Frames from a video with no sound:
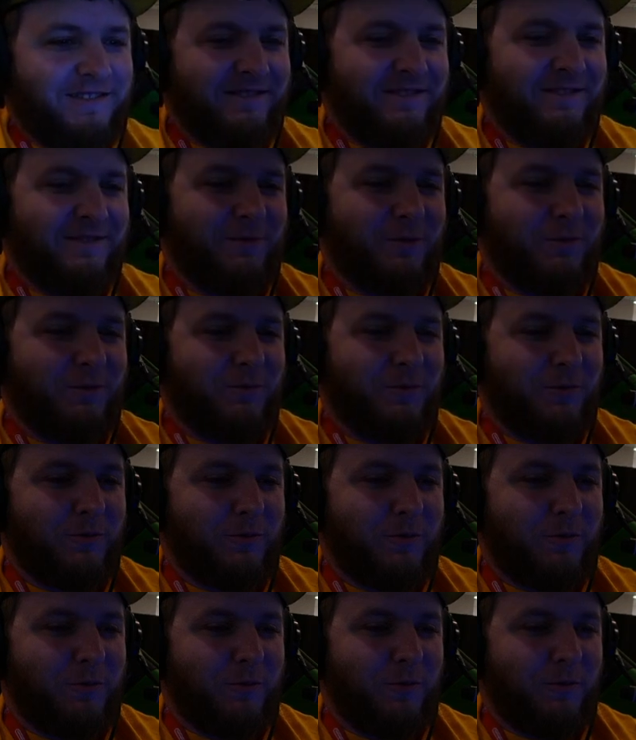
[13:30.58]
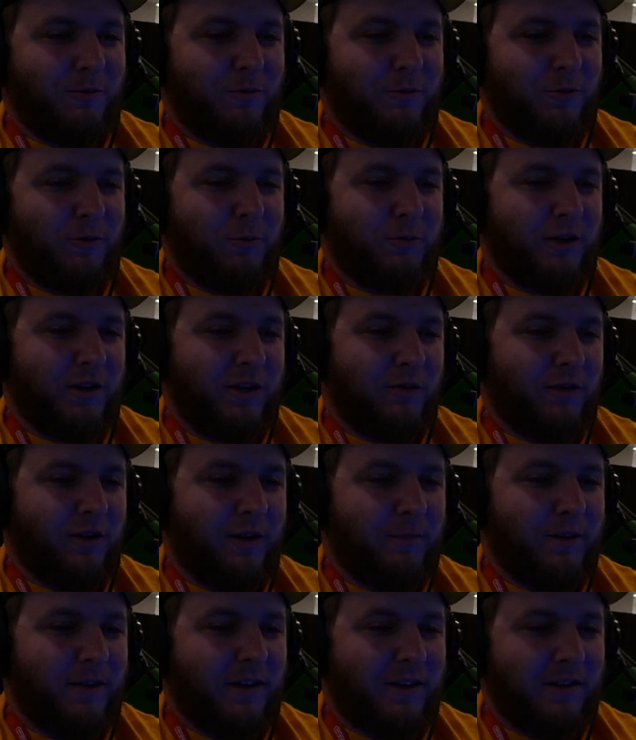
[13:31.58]
We'll bring it
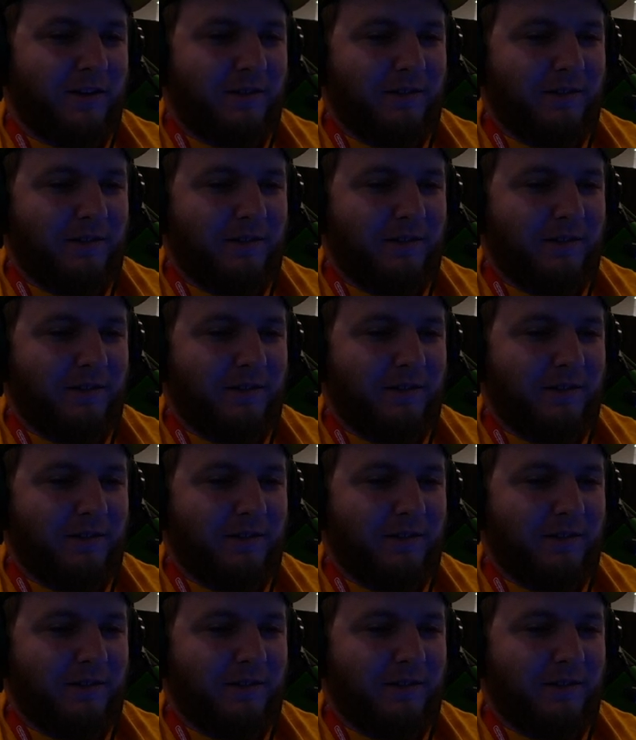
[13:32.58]
right back.